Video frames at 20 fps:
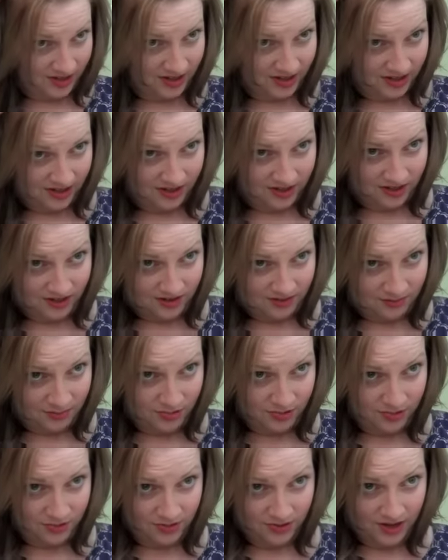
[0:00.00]
and
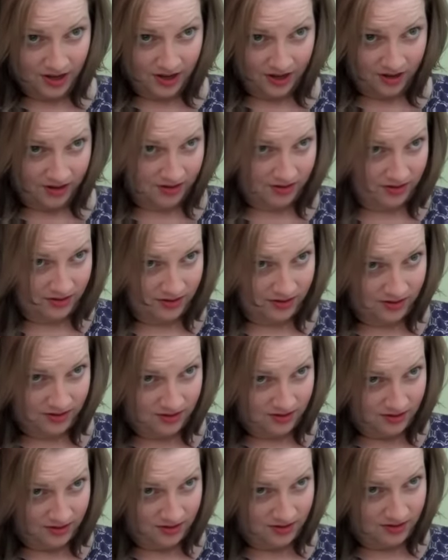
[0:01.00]
pull out
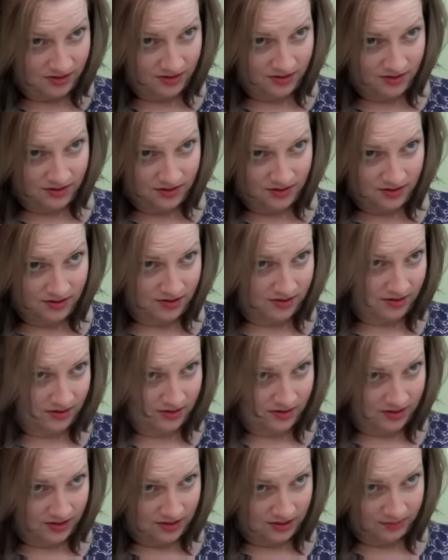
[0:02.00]

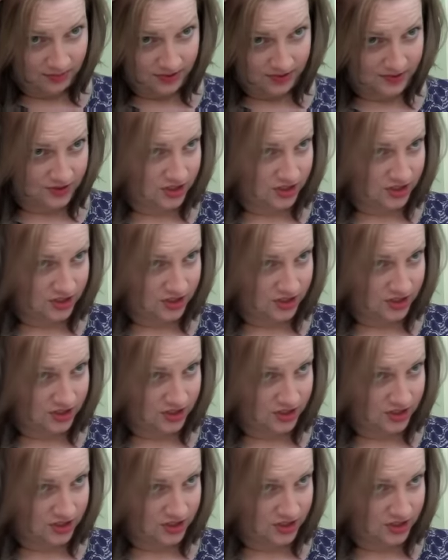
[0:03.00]
any